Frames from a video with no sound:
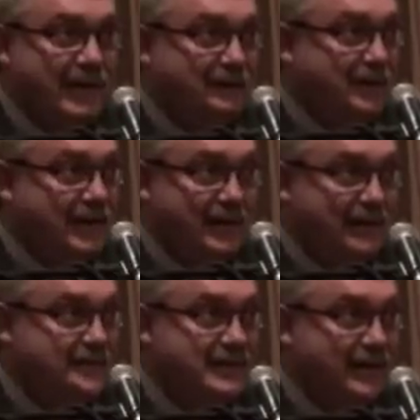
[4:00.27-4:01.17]
to happen, and
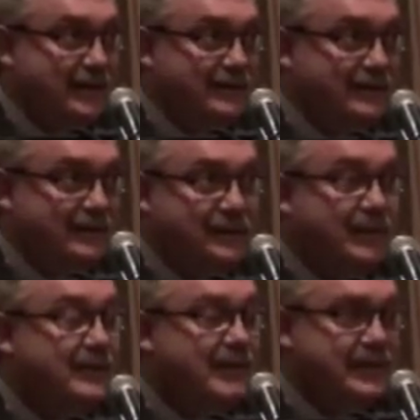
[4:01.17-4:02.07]
I said,
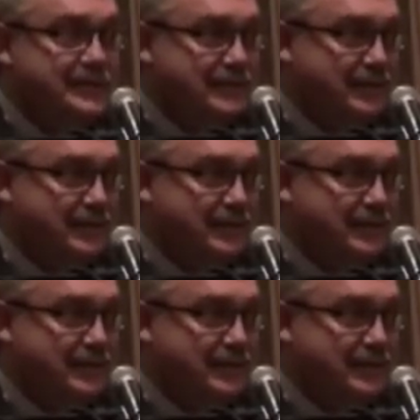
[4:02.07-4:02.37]
great things are